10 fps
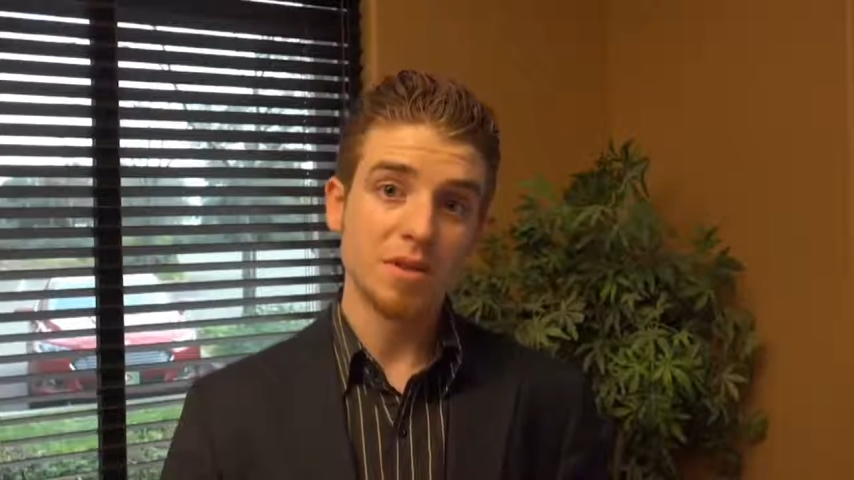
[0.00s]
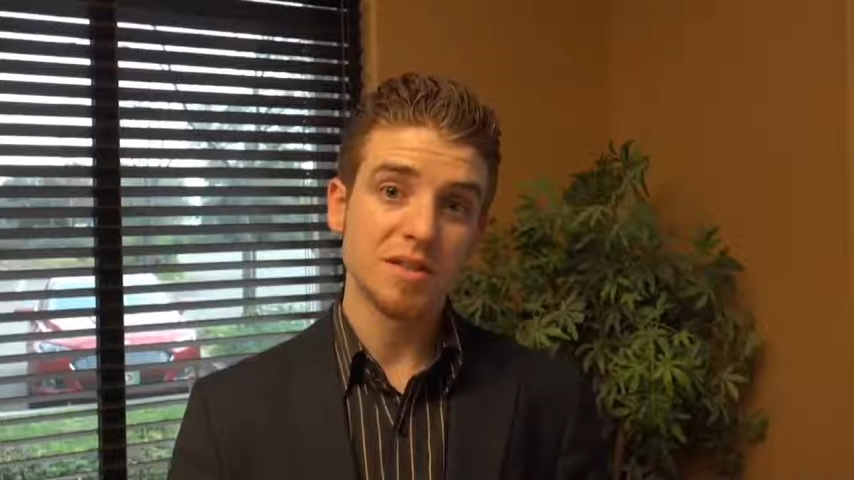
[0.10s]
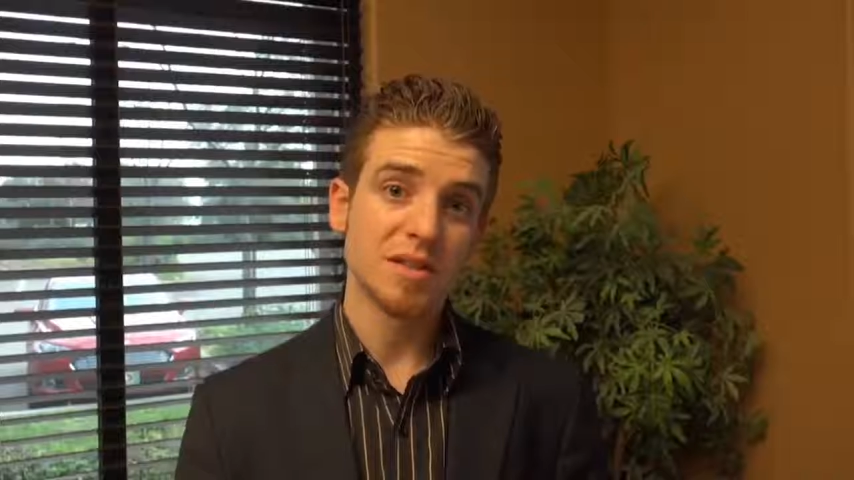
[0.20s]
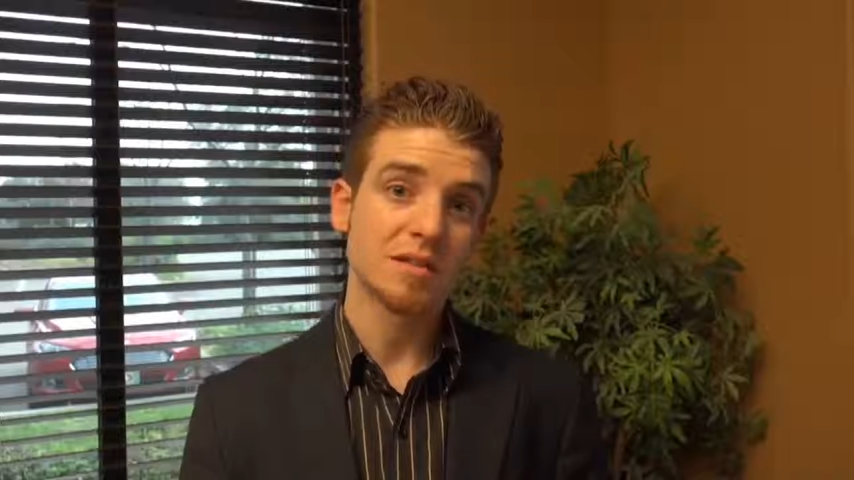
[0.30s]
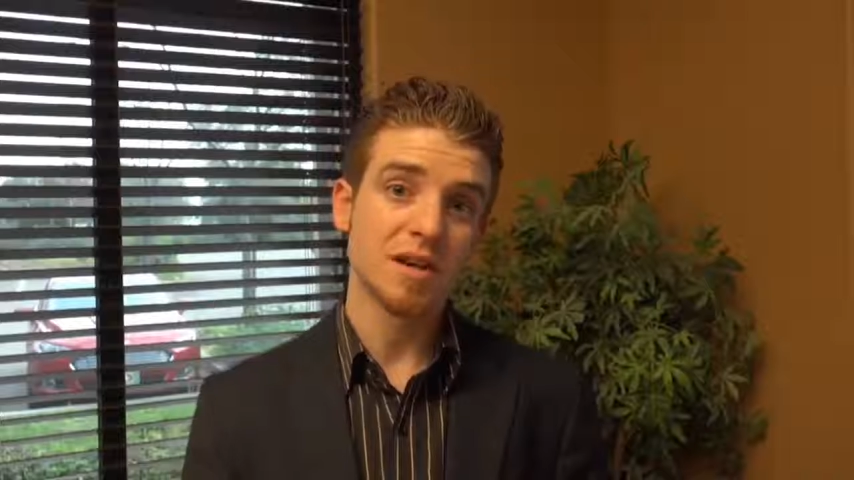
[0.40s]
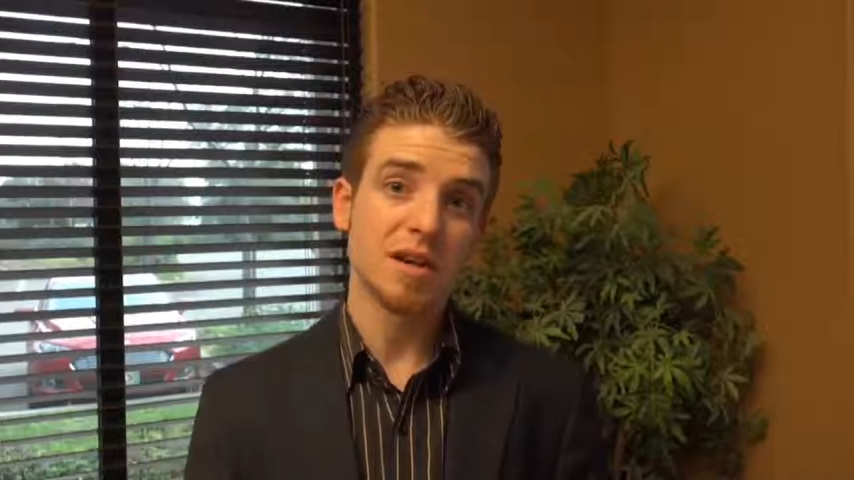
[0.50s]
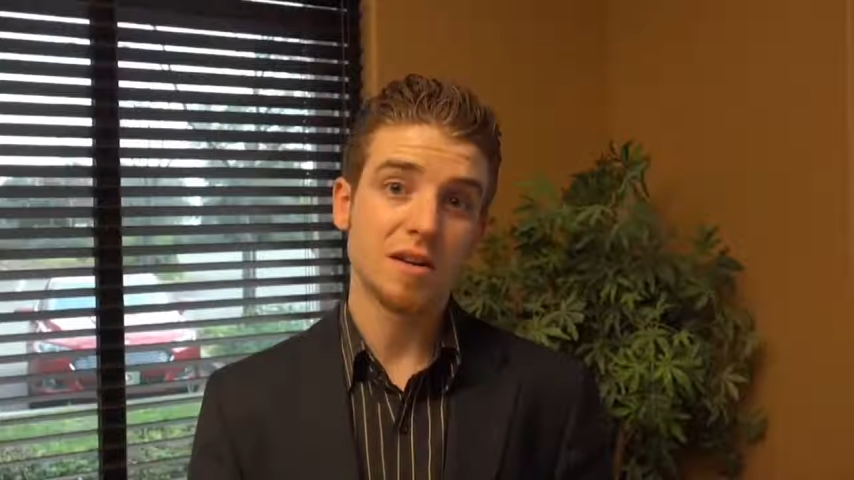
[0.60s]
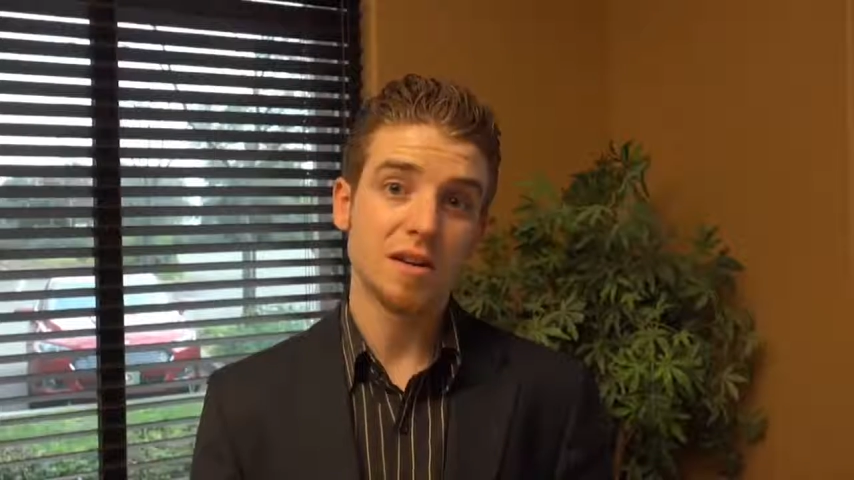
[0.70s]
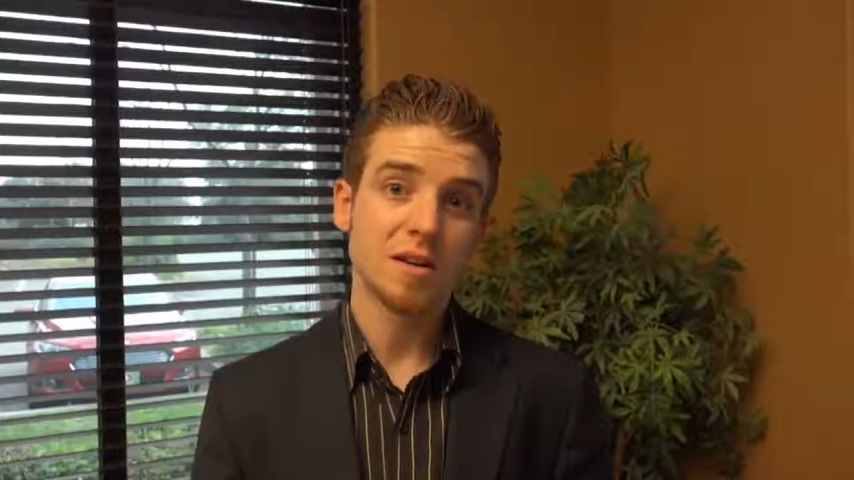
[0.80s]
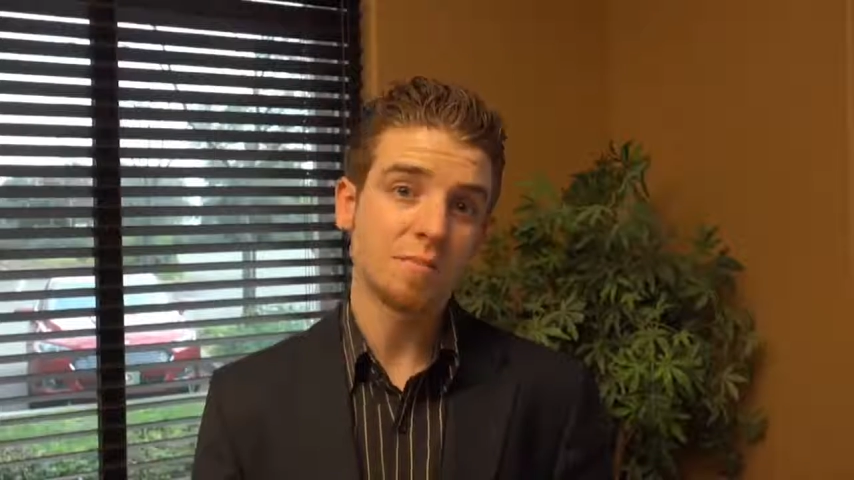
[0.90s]

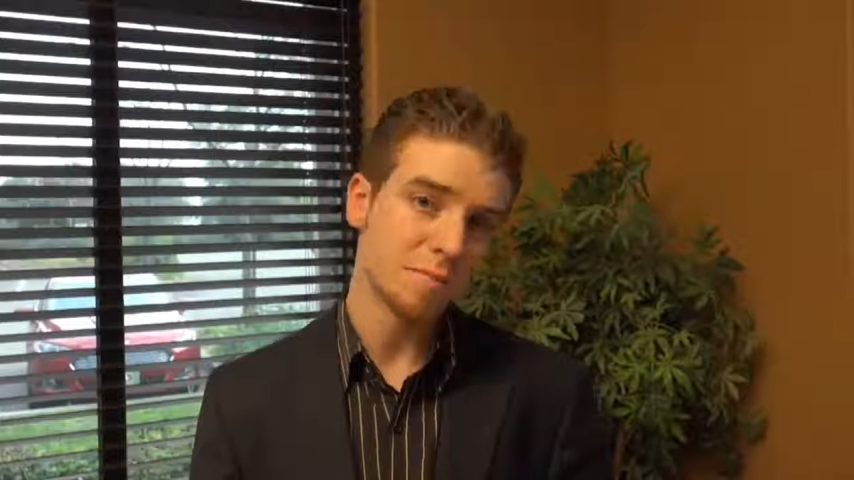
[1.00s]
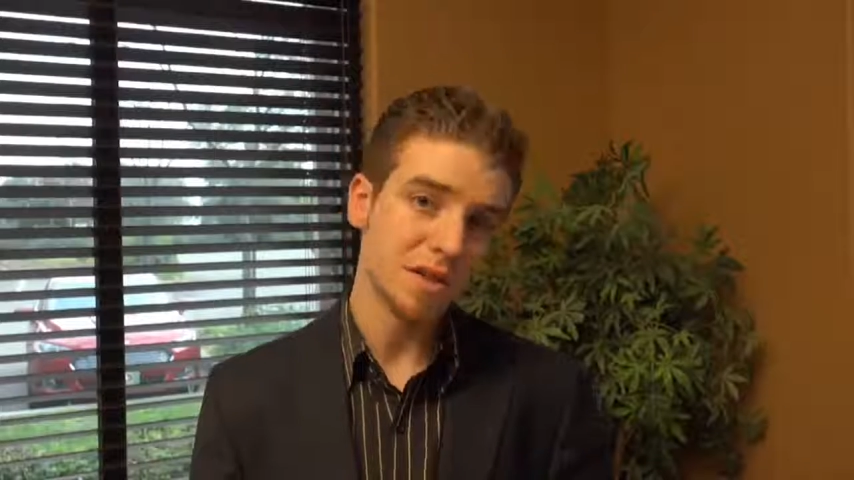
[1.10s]
boycell.com,